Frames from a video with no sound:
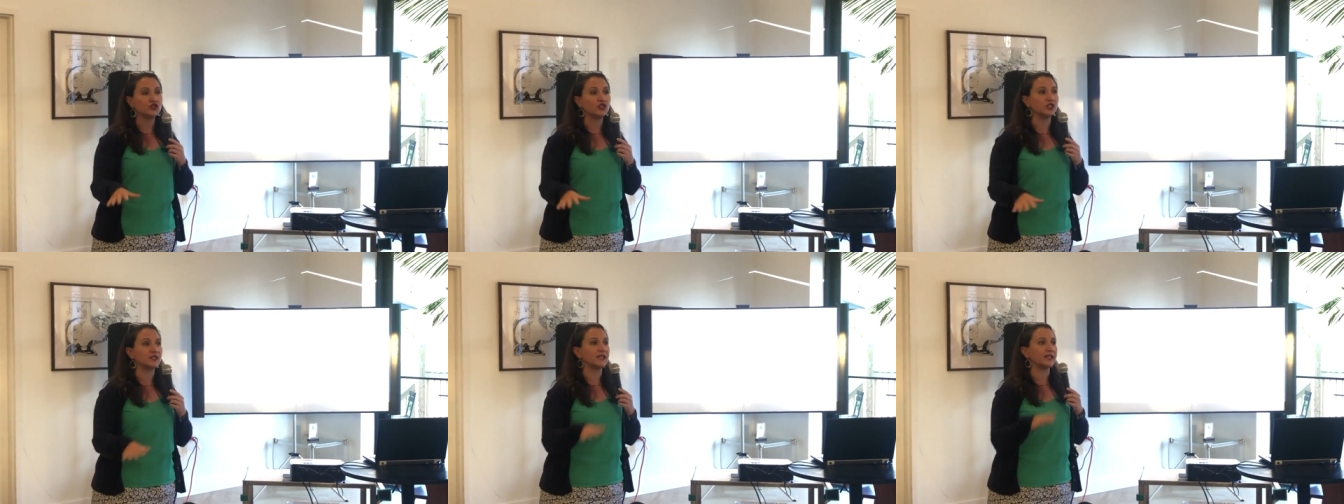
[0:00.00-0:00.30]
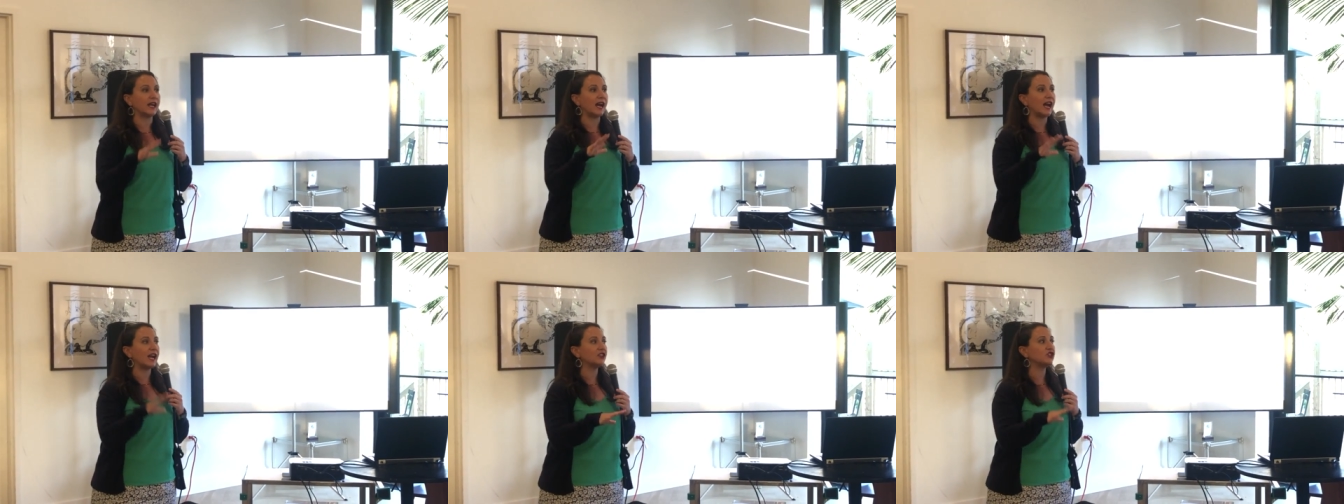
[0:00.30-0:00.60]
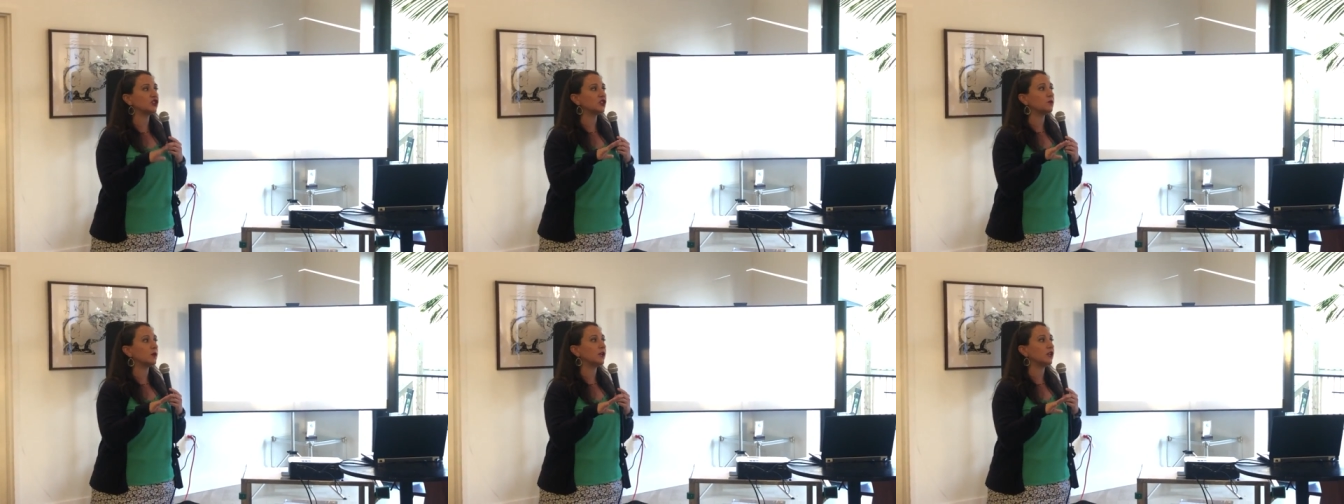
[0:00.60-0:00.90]
She said, I
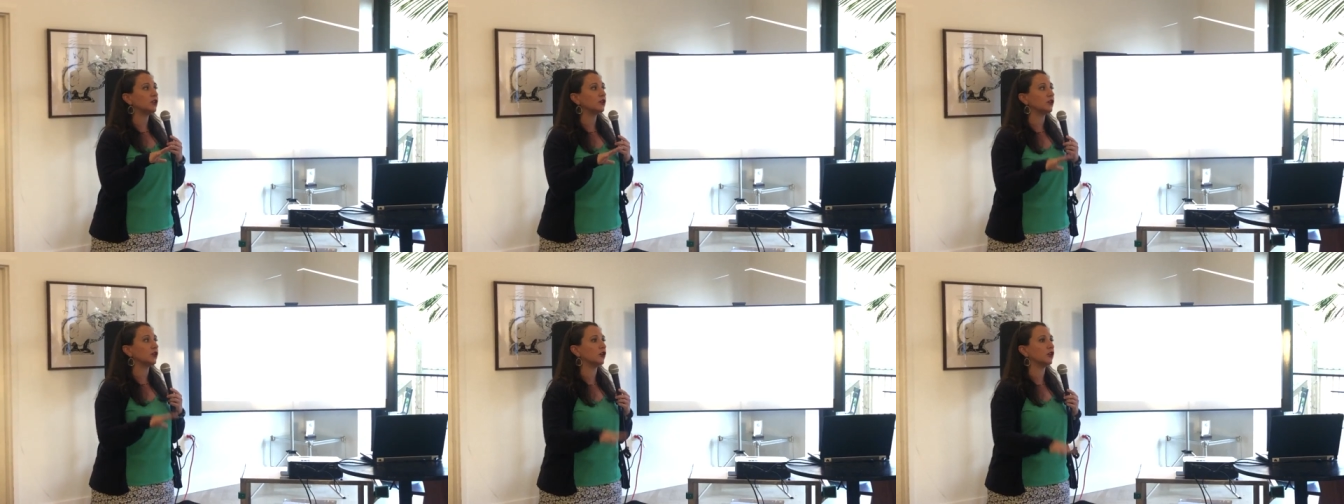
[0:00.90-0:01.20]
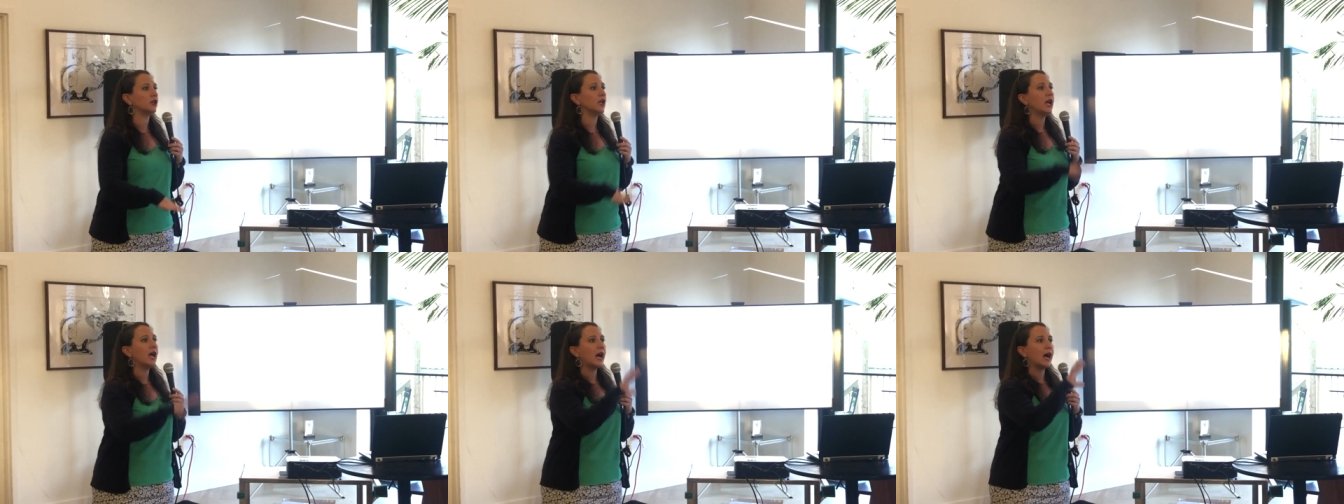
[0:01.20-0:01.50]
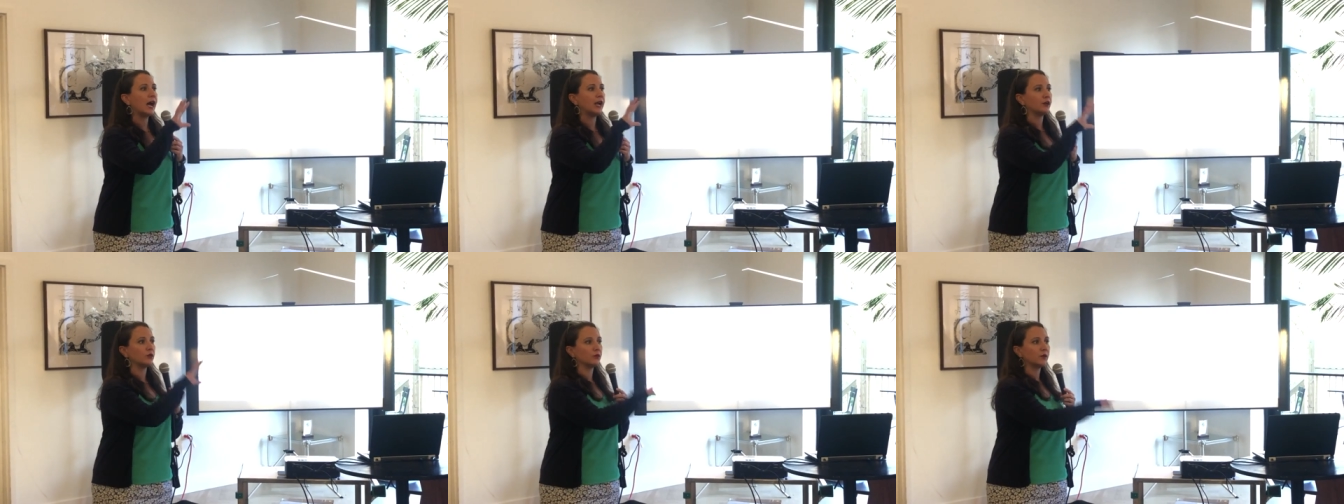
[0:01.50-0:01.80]
just want to learn
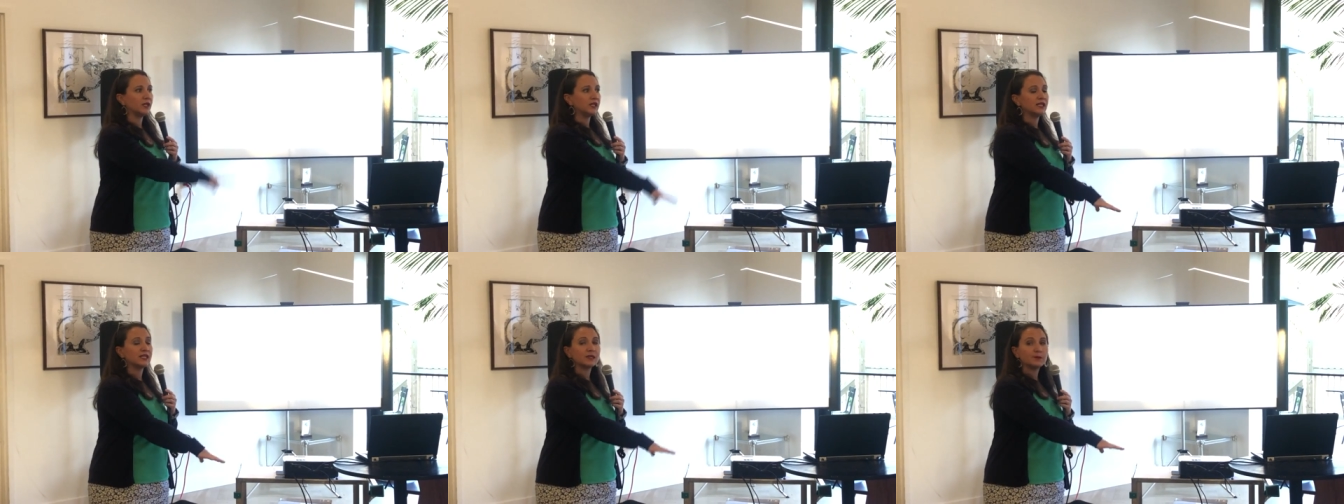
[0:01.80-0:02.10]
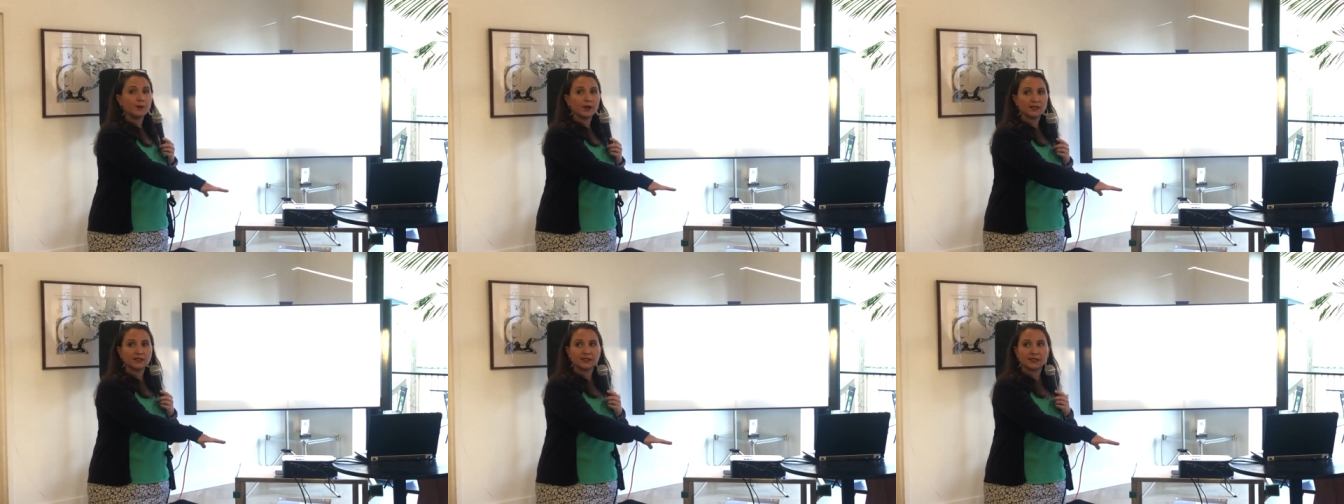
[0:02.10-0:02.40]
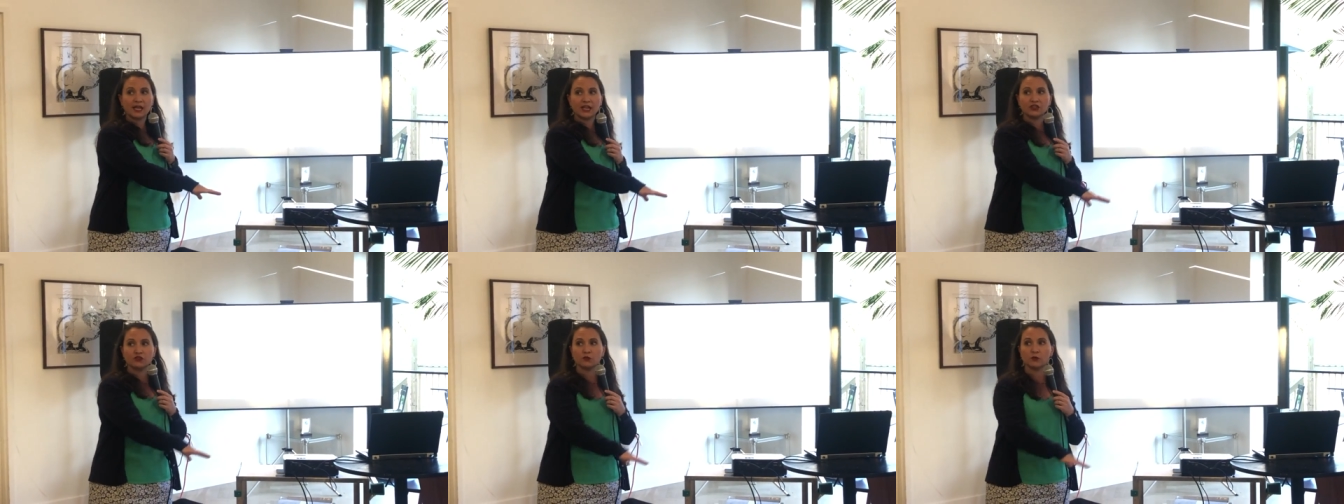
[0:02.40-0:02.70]
how to read this bus
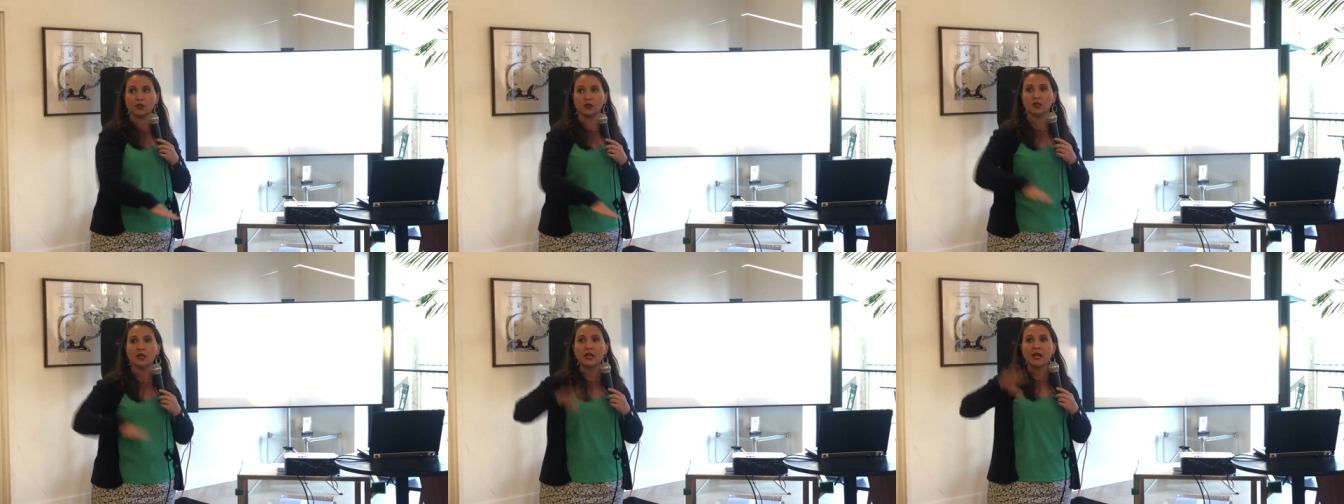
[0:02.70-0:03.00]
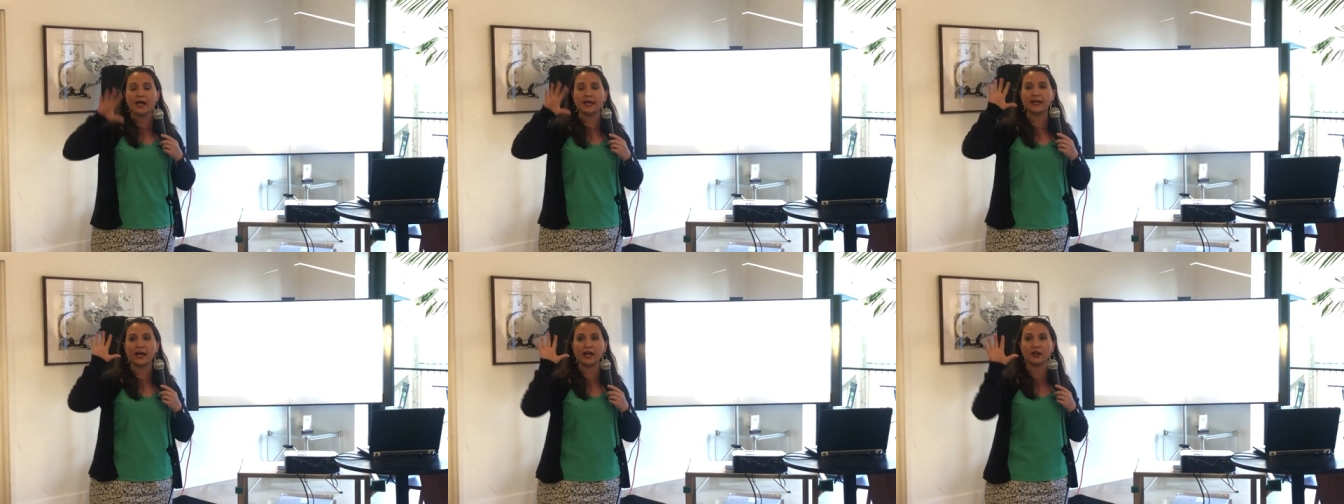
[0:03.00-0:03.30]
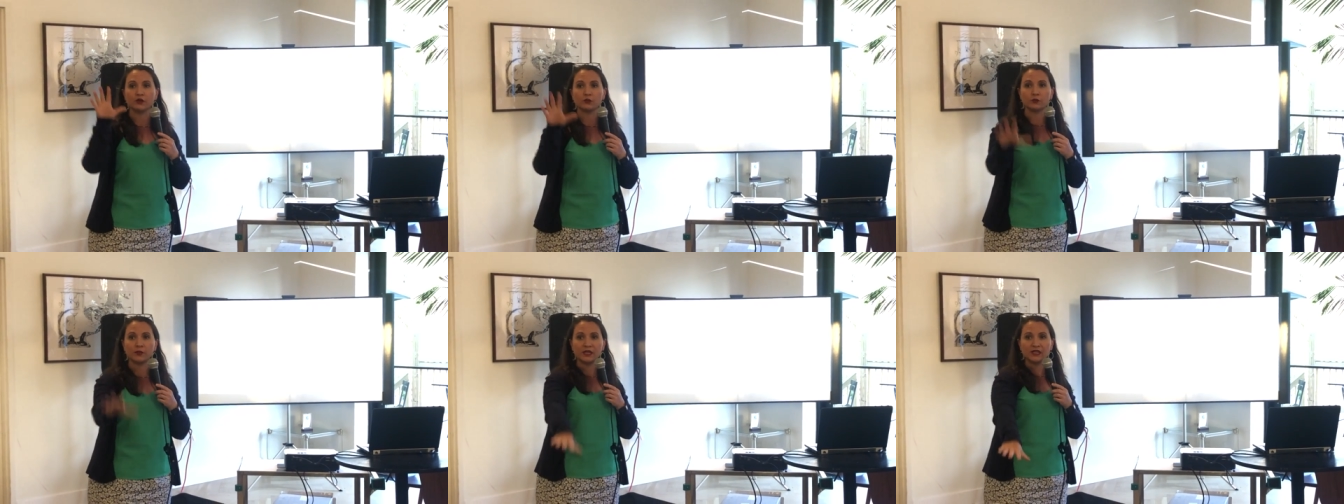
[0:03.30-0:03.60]
schedule and how
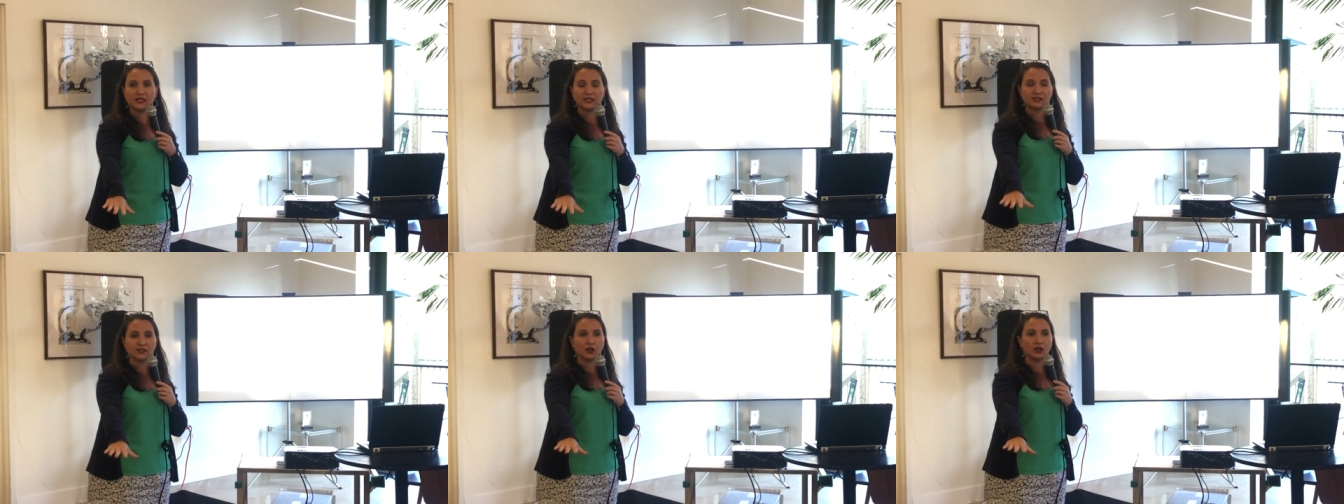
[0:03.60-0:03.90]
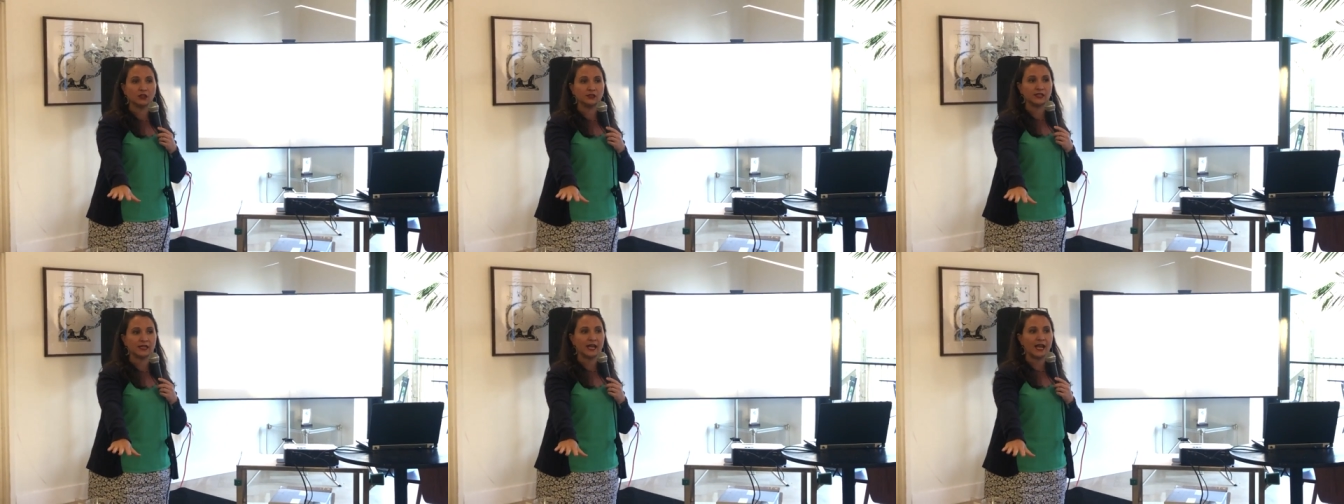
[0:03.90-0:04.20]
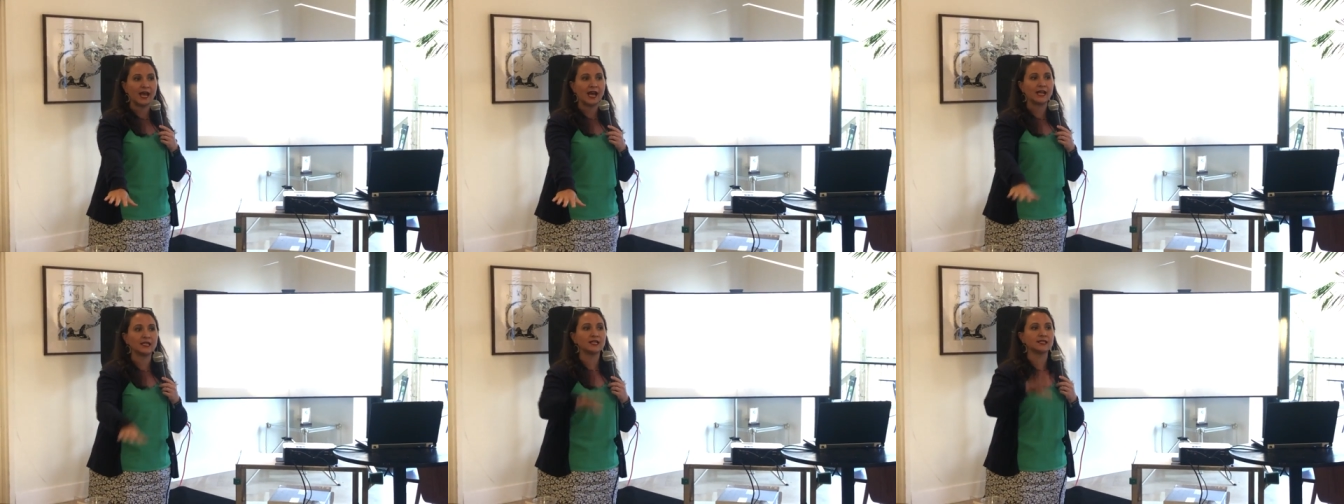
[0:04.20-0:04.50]
to read this Aldi
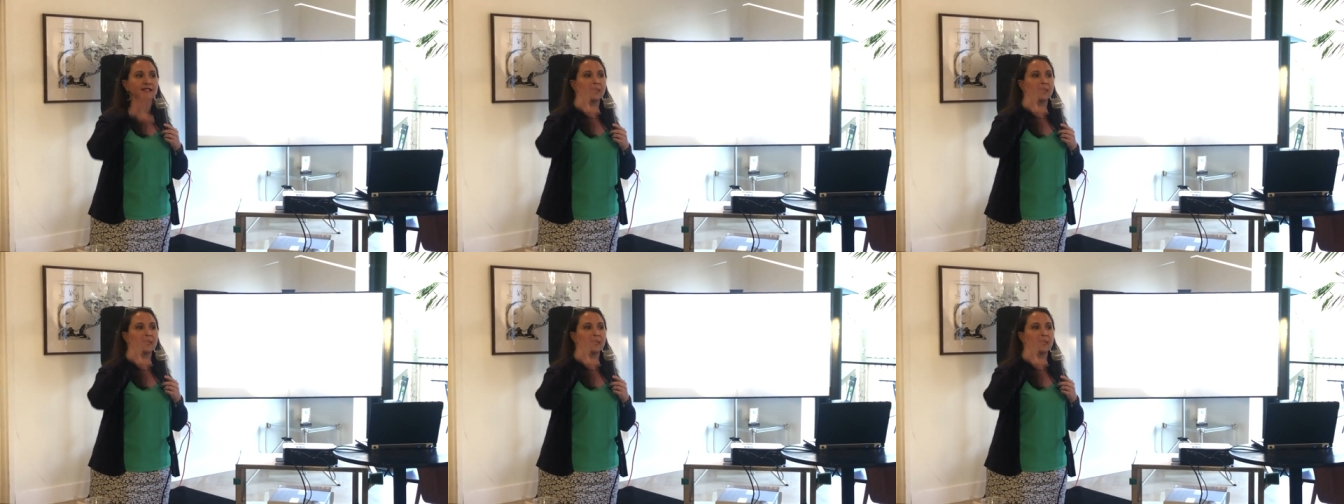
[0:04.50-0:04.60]
ad,